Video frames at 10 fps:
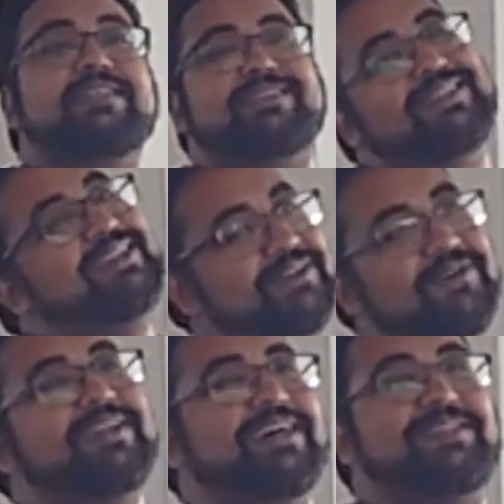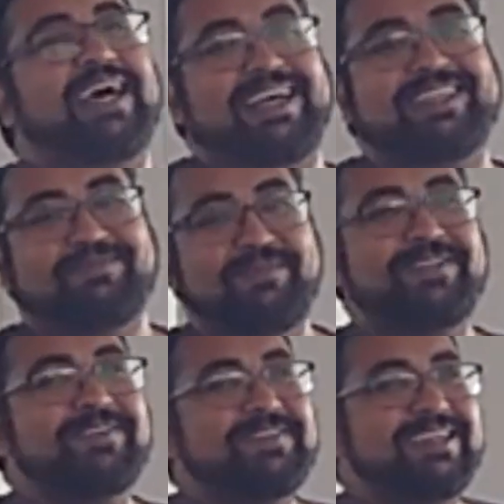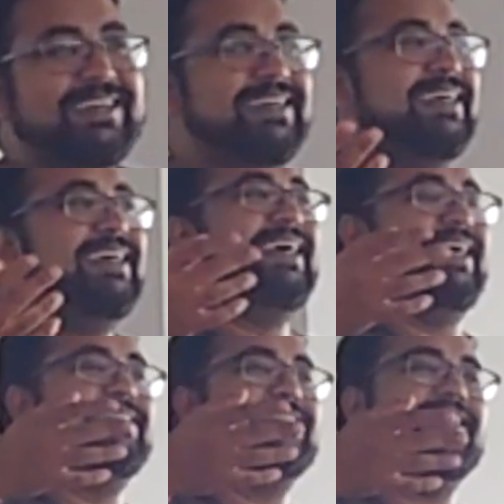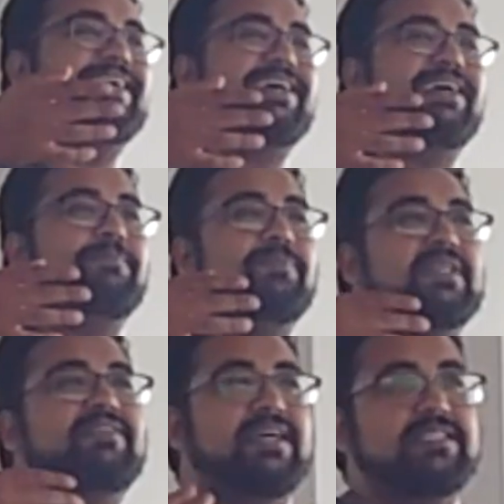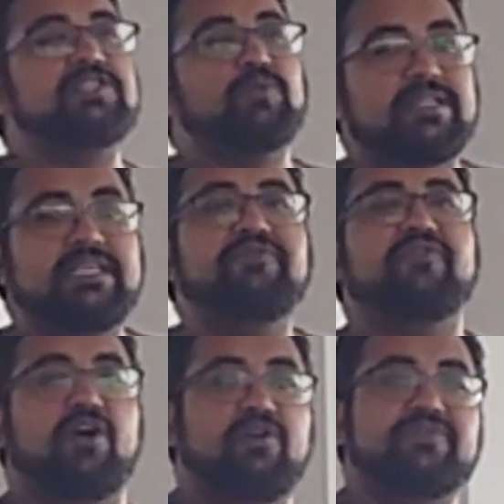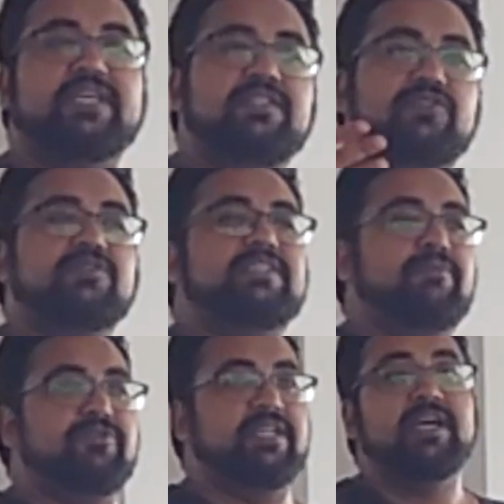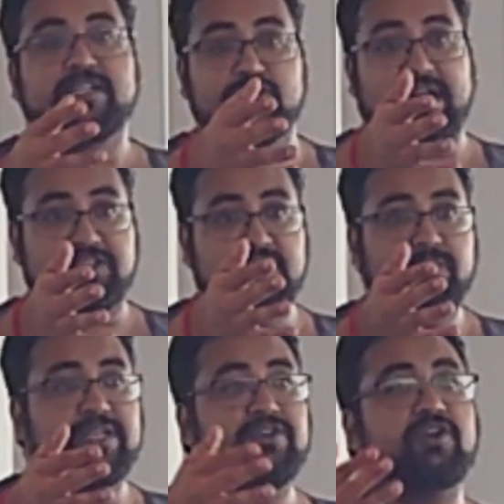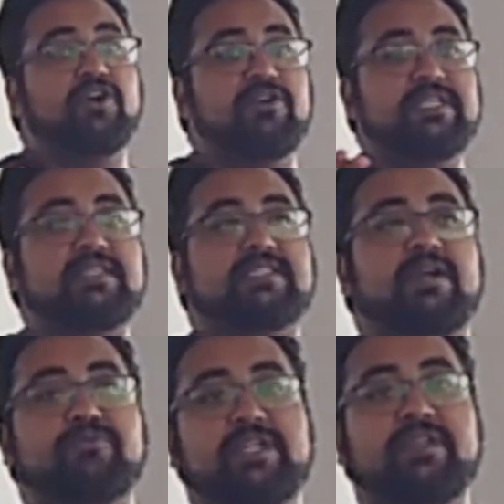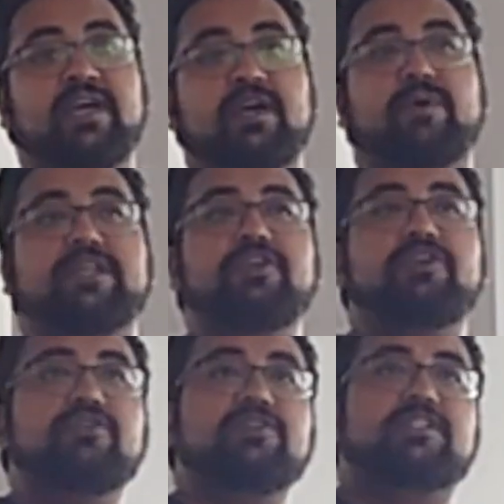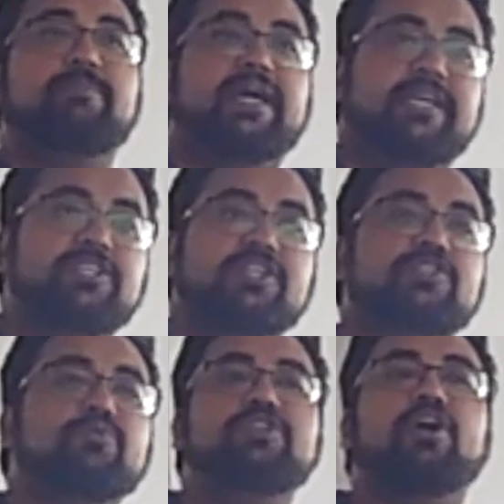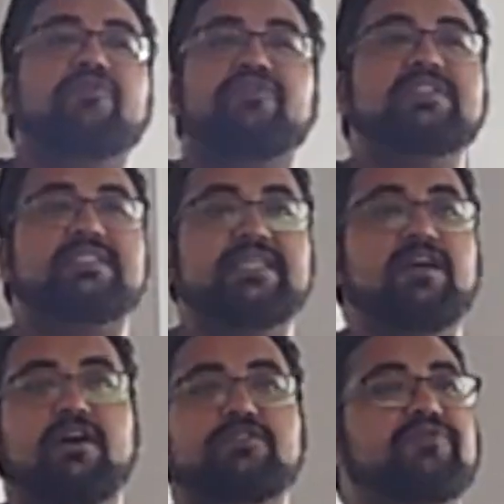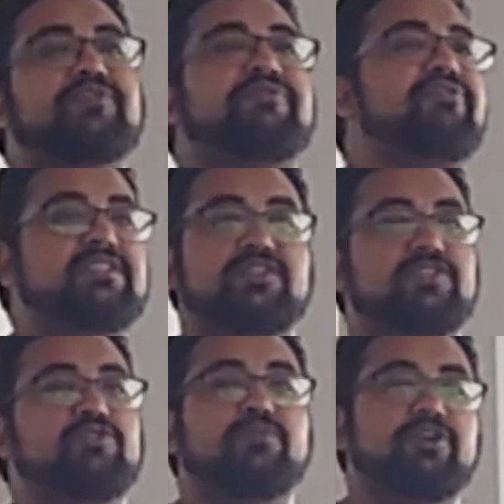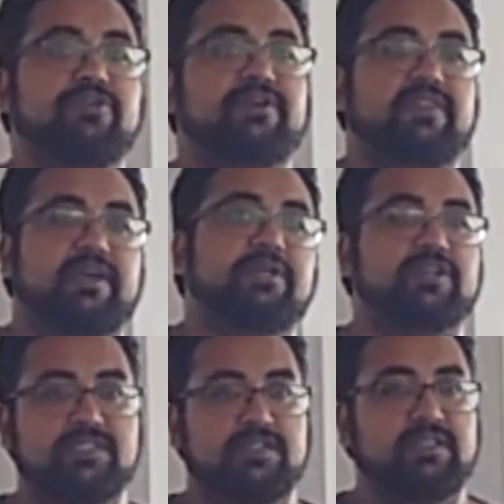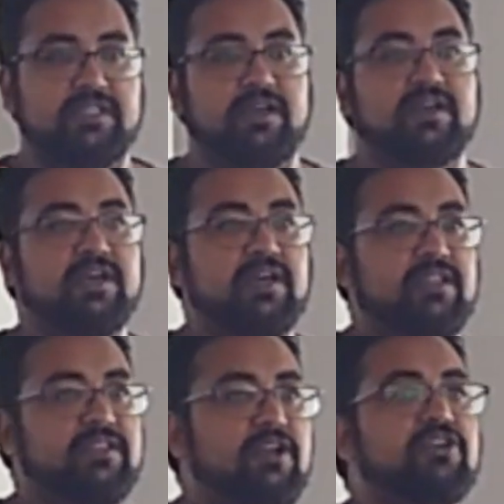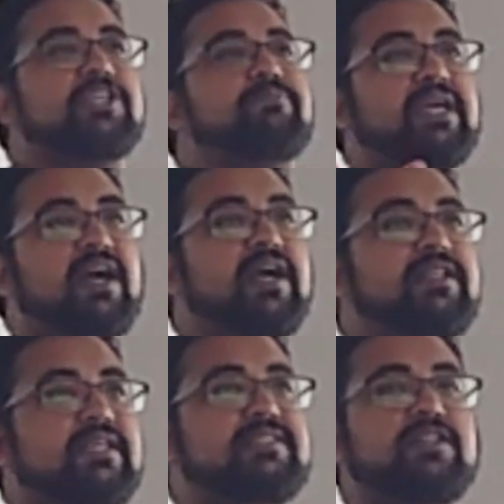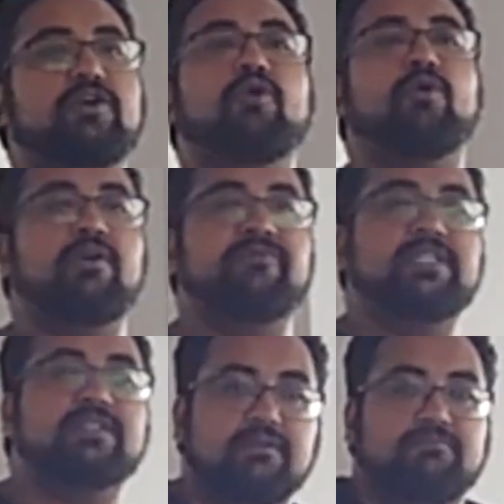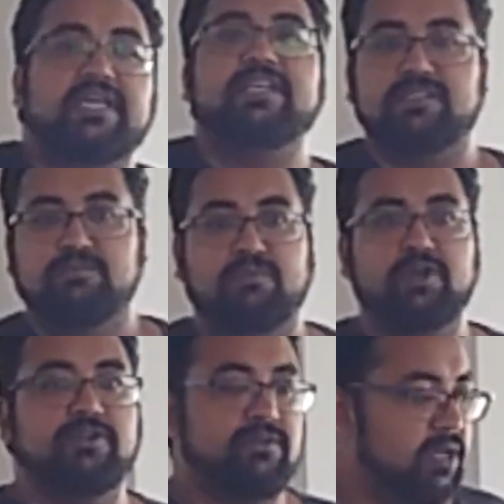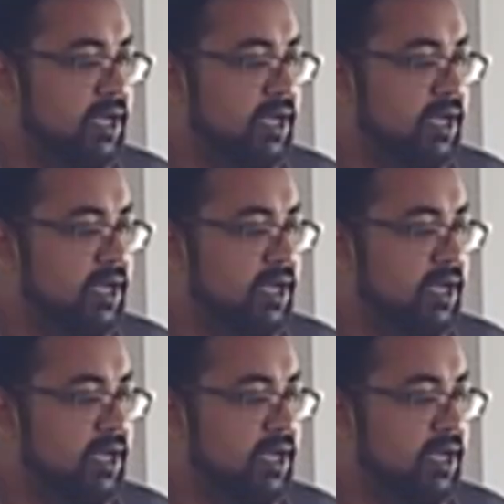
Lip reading: It's still known as Mono, yeah. And that is what evolved into Xamarin. So actually when you code in Xamarin, when you use the packages, you will often see a lot of references to Mono in there because the logic behind, let's say the core of it, is Mono.